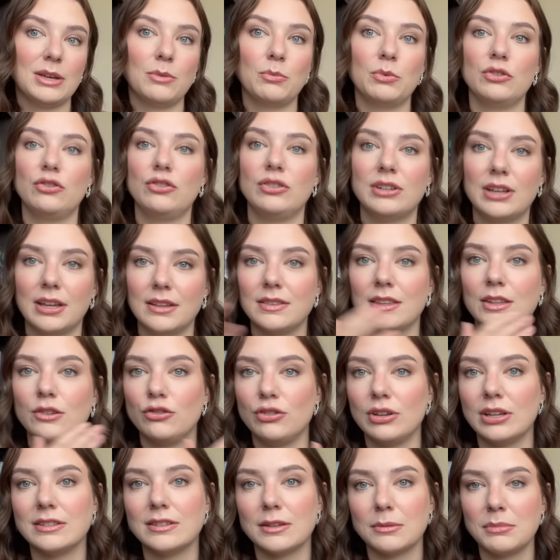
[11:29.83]
And when she does, then
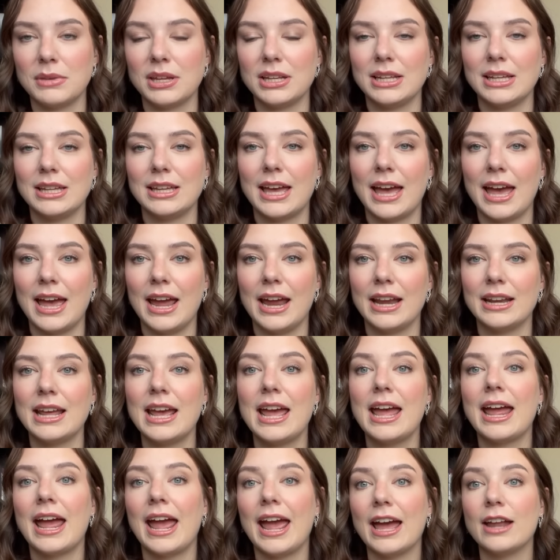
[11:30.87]
she ends up meeting Cade
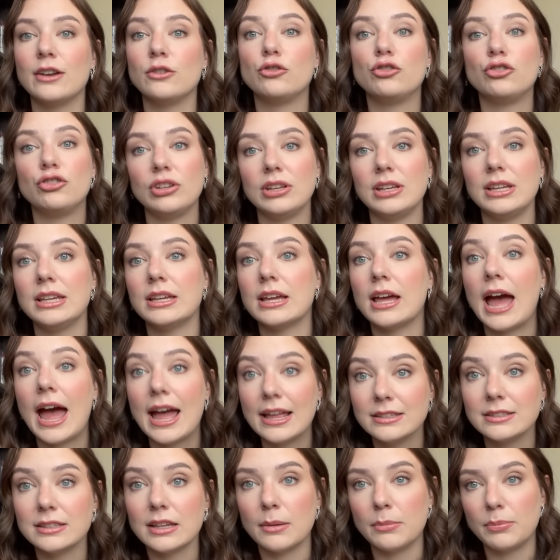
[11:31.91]
and she
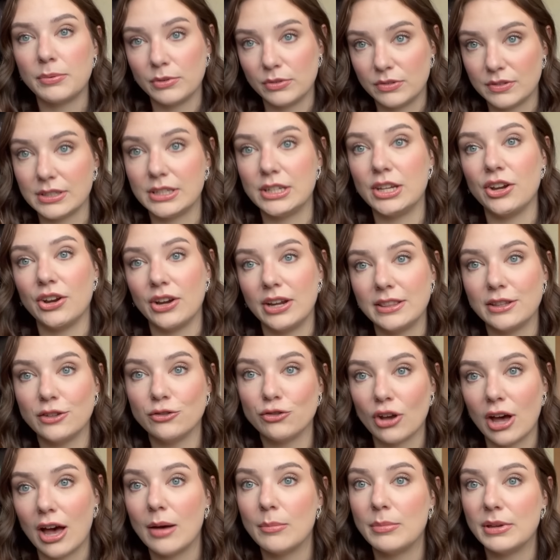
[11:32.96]
ends up securing the
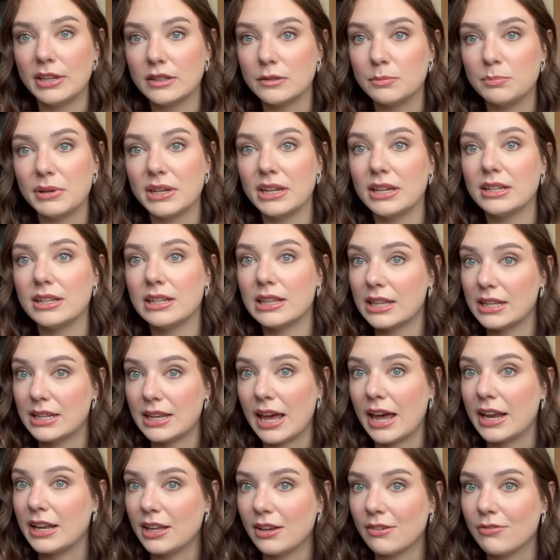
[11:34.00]
job as being the
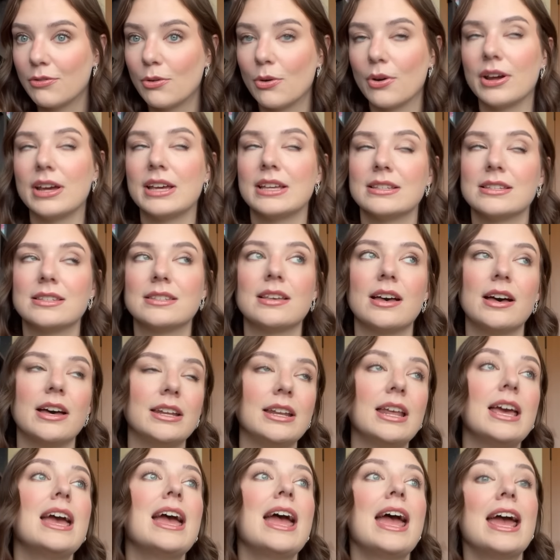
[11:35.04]
nanny for his son.